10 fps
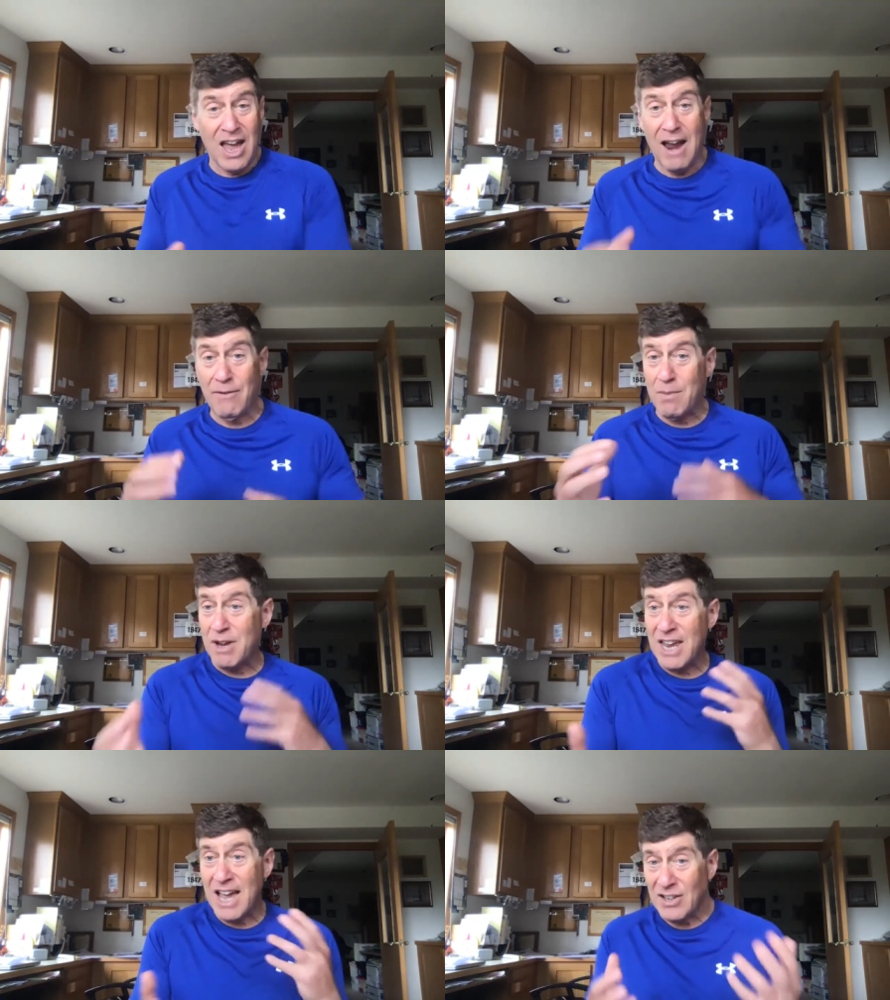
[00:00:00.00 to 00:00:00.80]

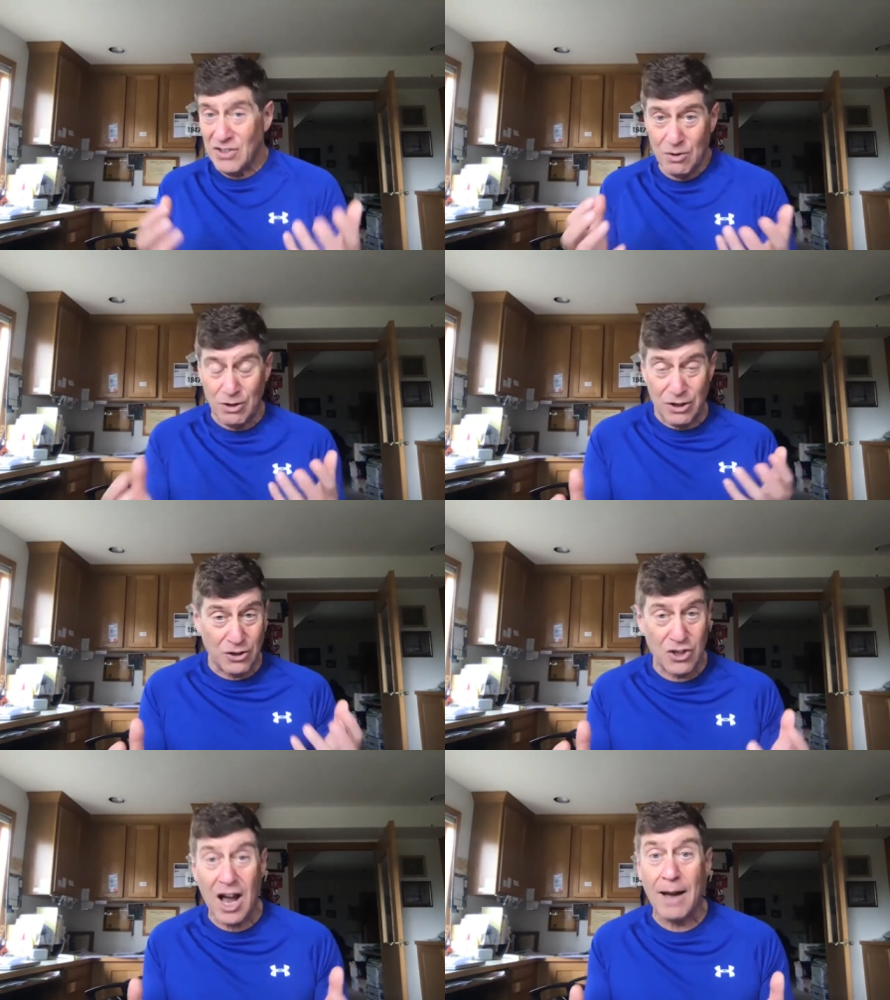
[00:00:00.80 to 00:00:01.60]
everybody has their little
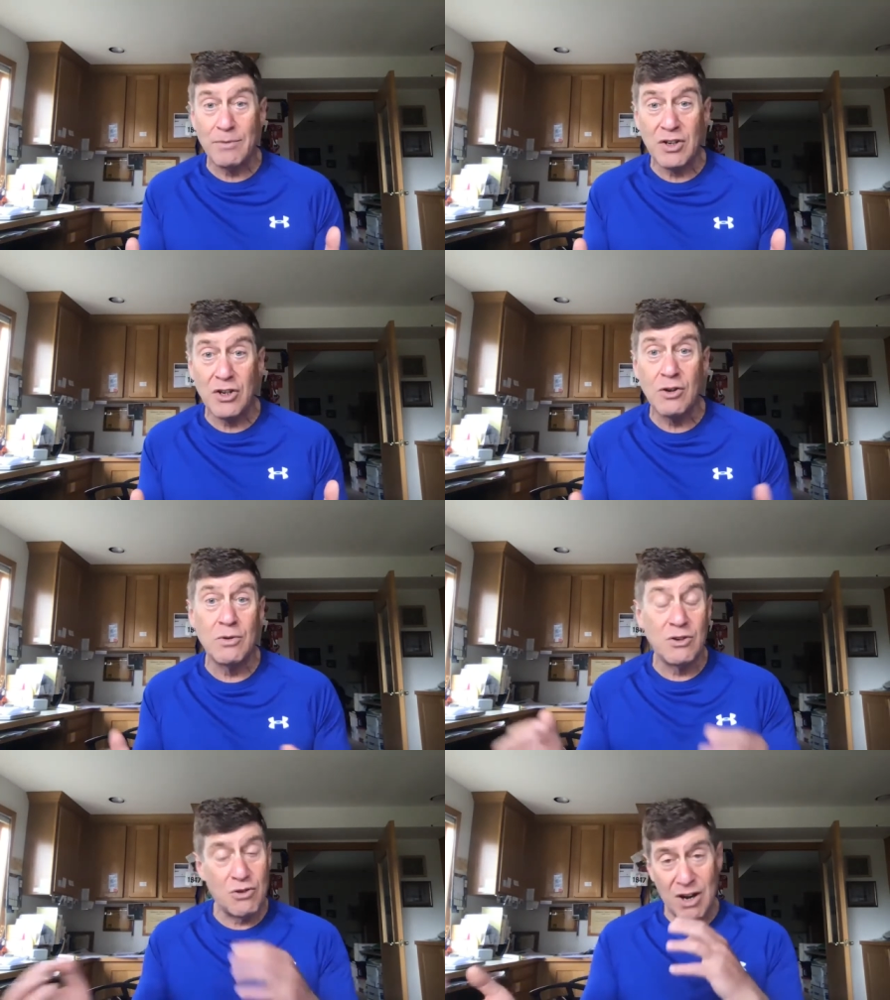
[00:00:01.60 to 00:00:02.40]
job to do
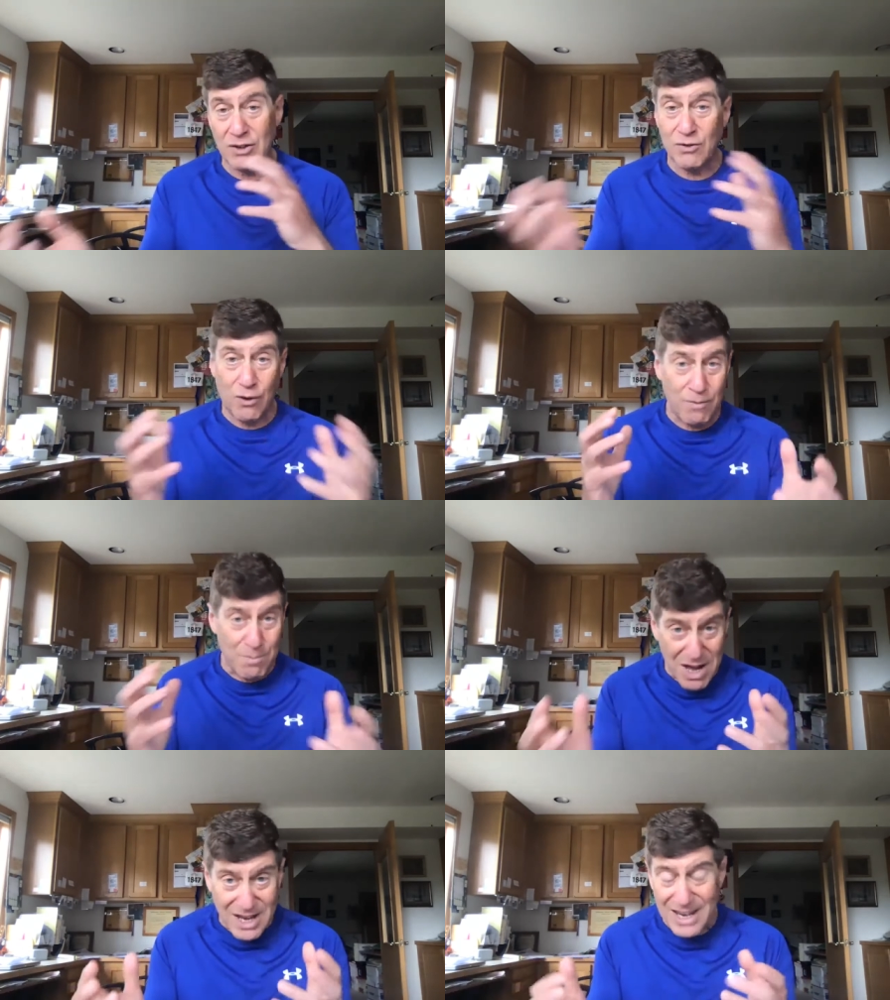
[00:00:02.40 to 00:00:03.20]
and transfer of
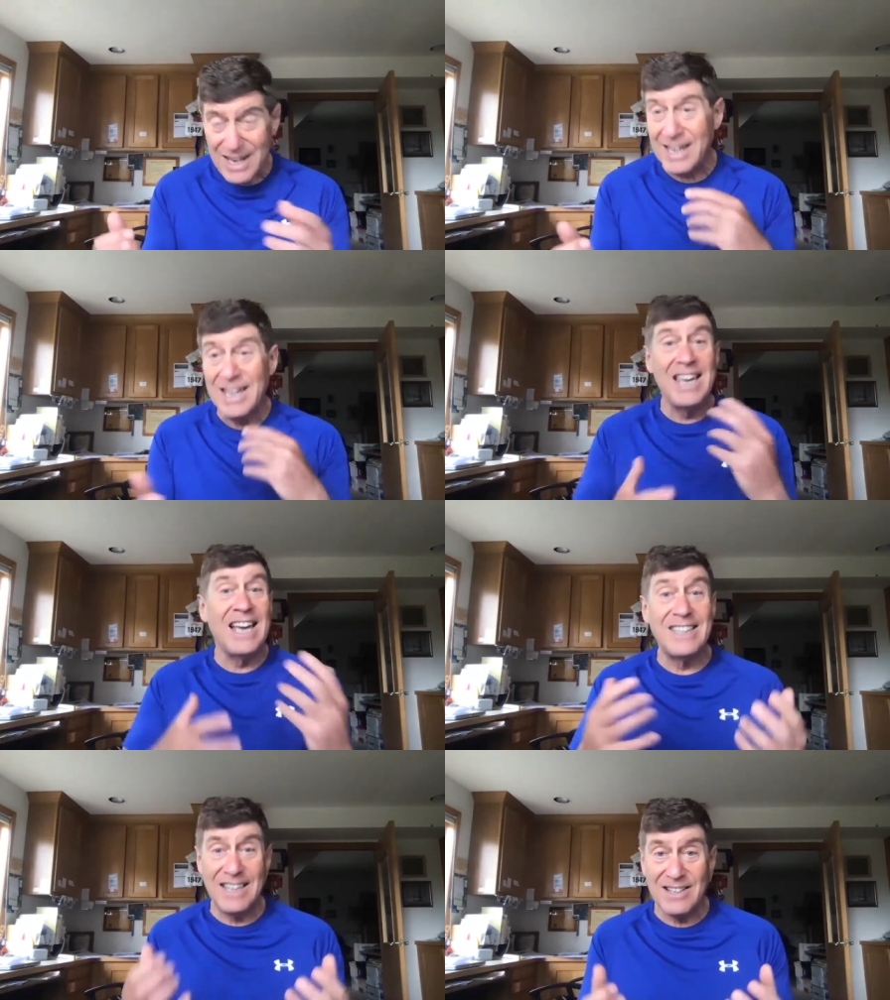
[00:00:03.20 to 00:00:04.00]
money
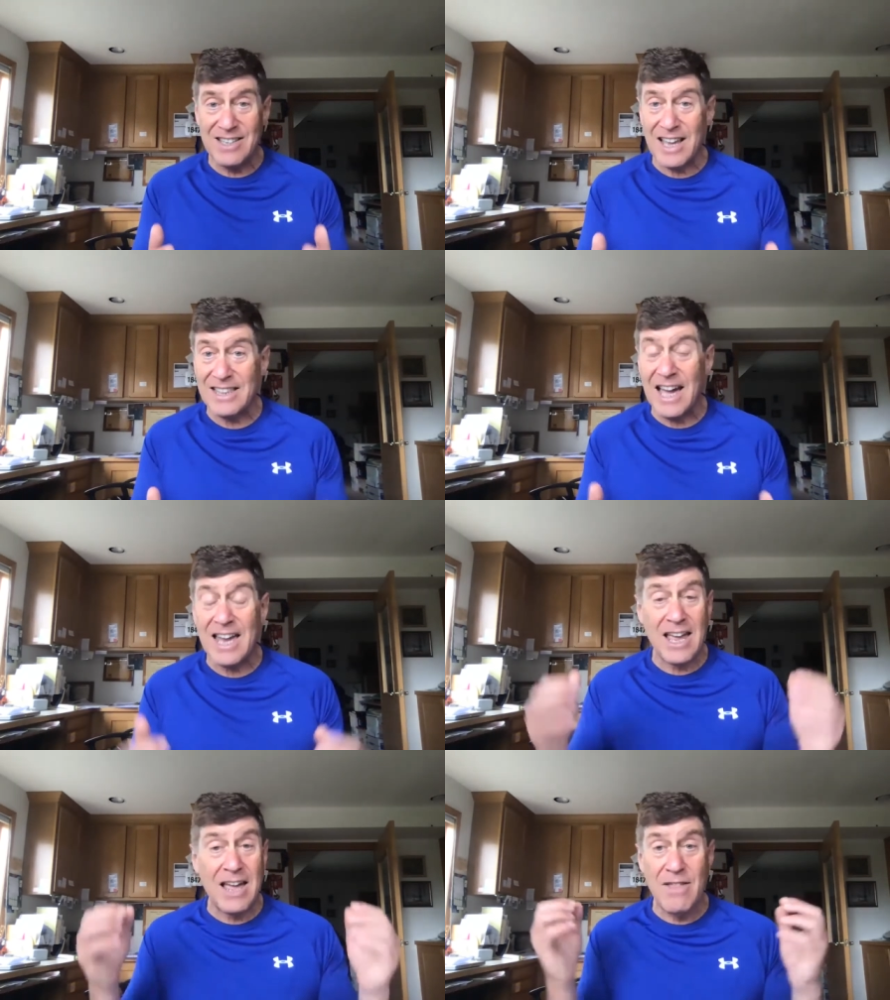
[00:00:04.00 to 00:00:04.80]
and things like that
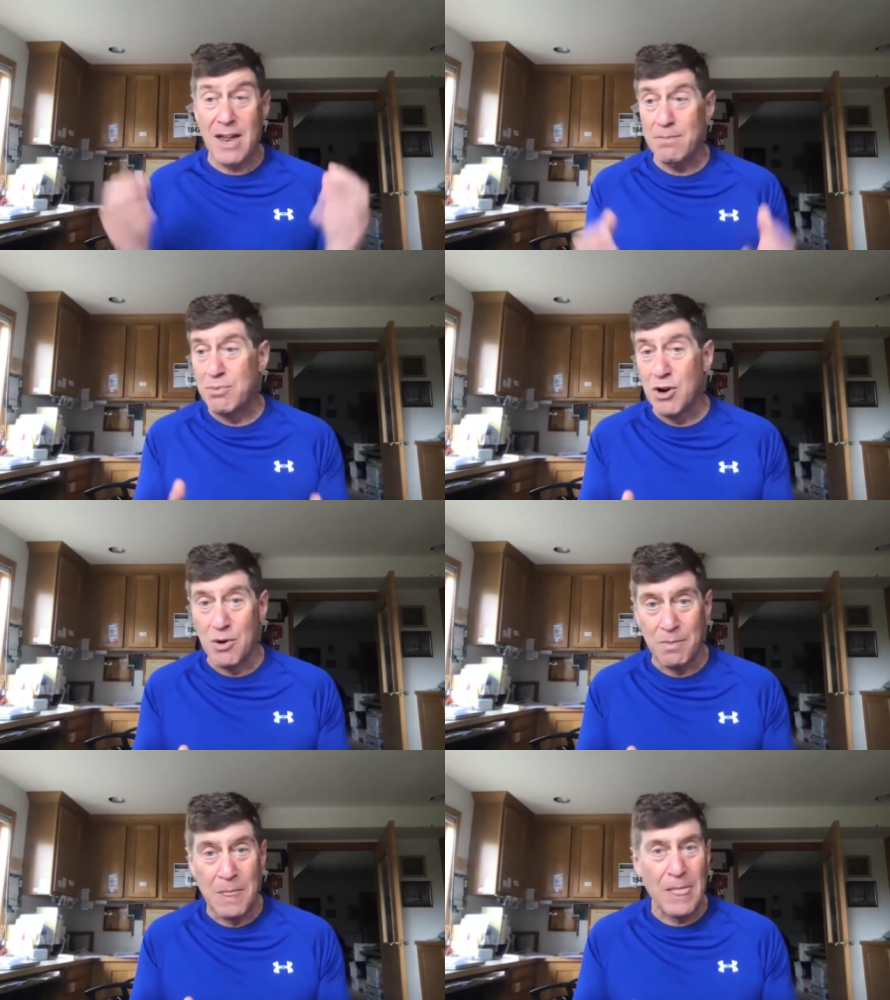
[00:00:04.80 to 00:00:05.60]
and then
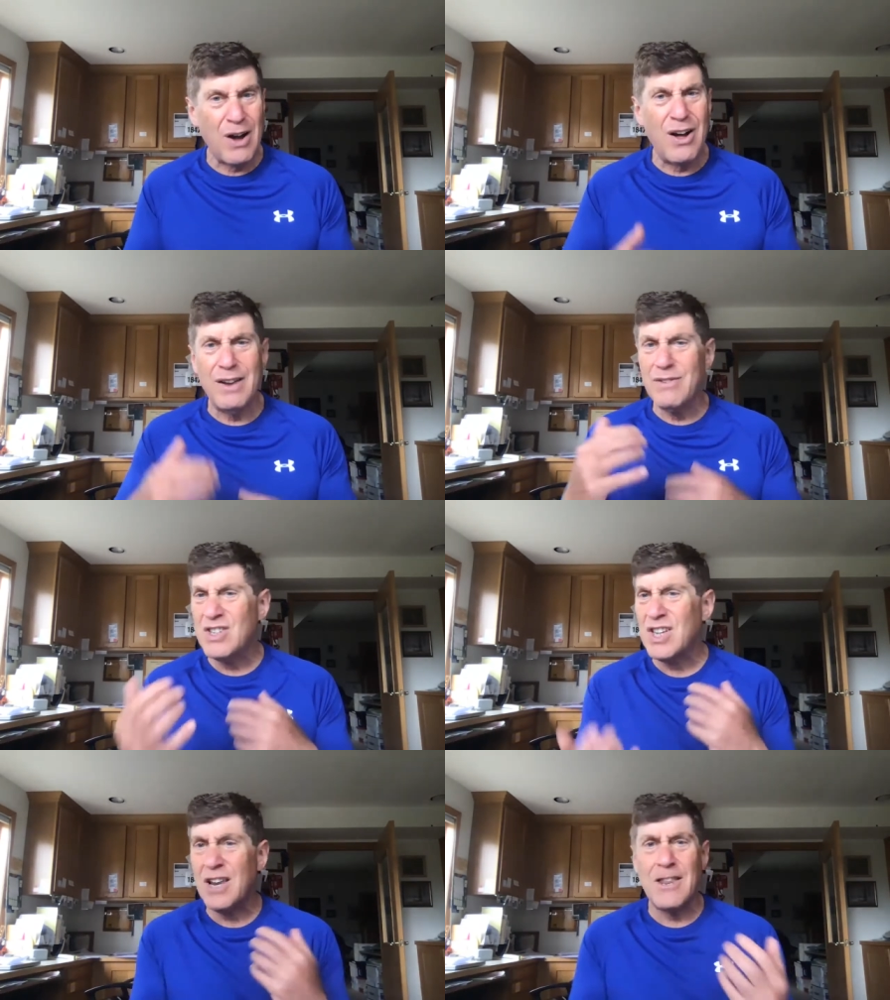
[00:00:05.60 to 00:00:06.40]
boom all of a
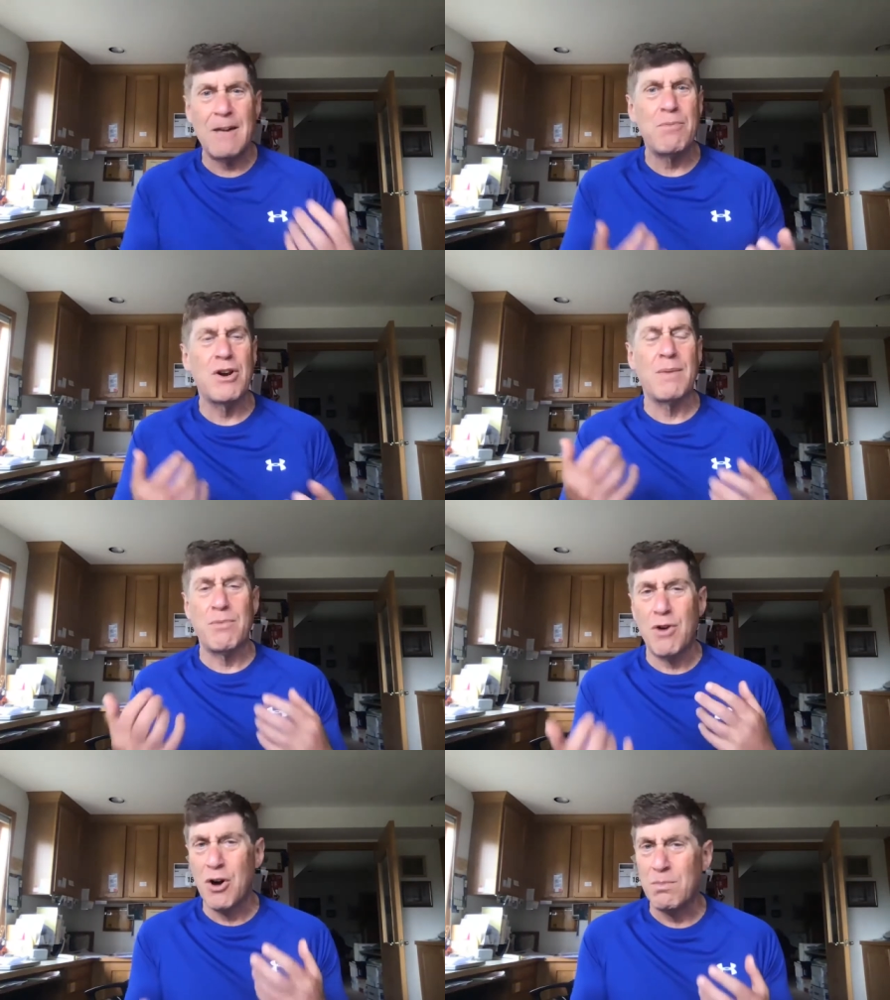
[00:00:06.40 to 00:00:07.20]
sudden they put up
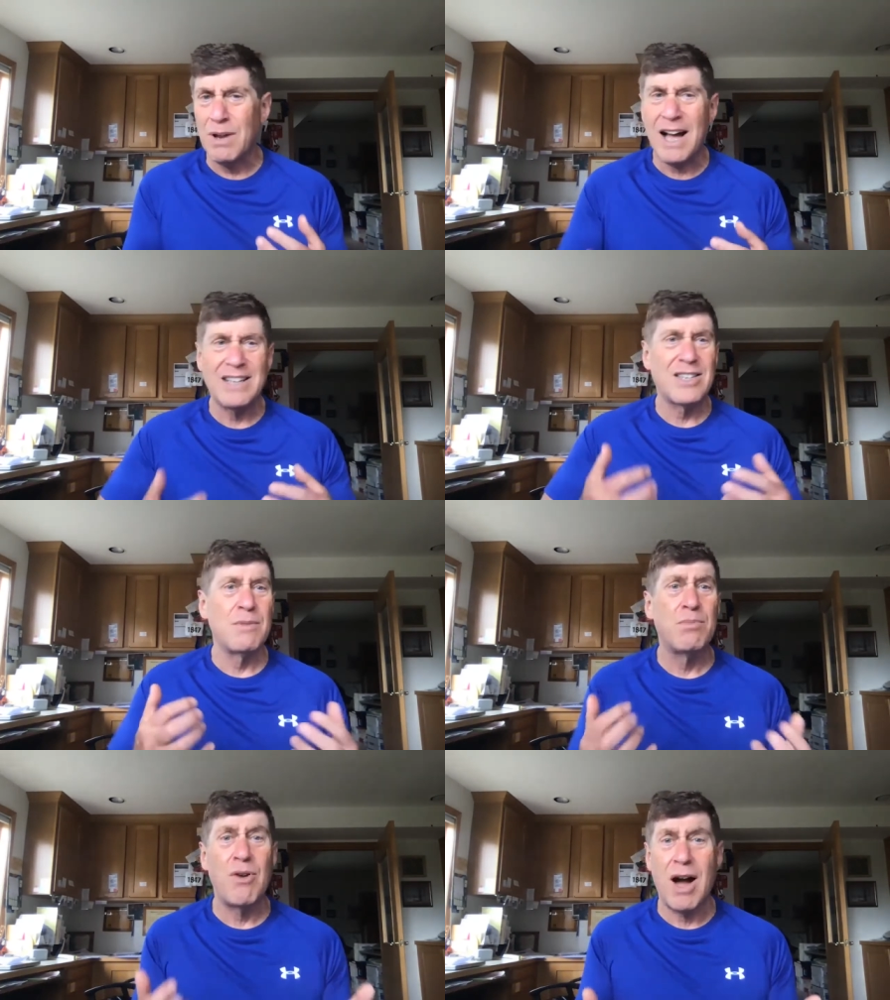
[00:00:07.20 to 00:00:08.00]
roadblocks
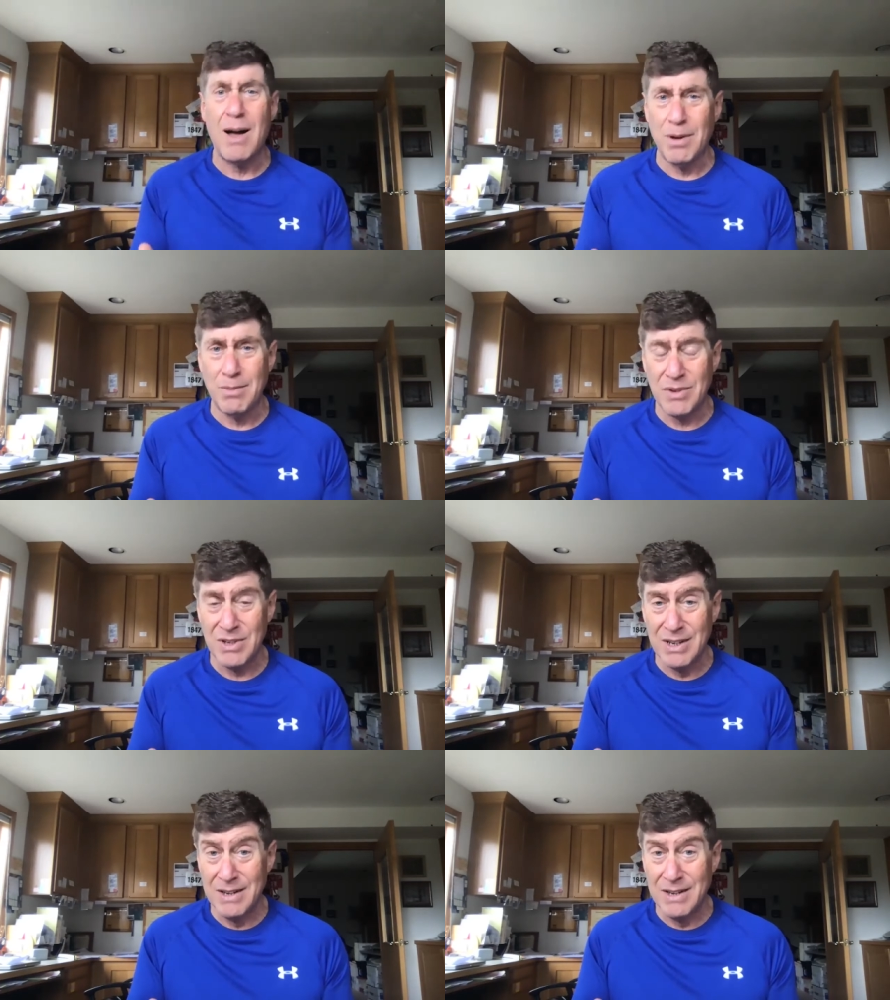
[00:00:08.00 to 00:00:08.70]
and problems